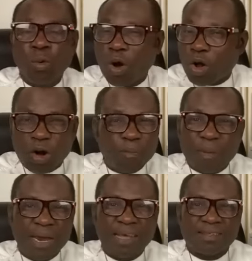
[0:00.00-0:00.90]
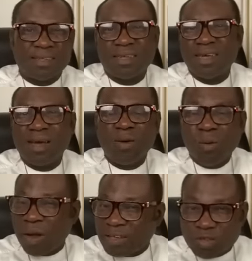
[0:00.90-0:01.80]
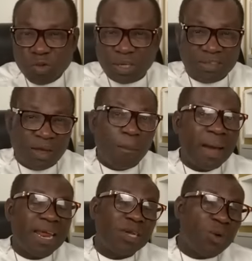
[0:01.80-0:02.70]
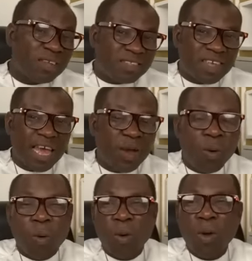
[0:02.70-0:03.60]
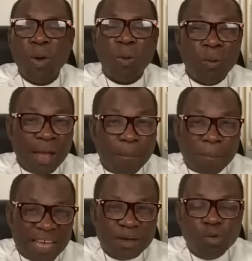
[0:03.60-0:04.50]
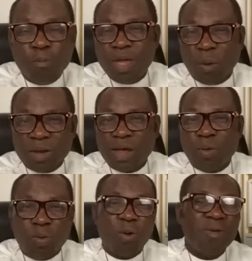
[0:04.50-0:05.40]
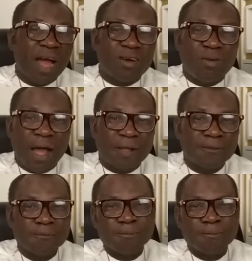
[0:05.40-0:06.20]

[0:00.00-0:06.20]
who are companies. Who are institutions, who manage, who are CEO, who are penny movie, who are the poor, who are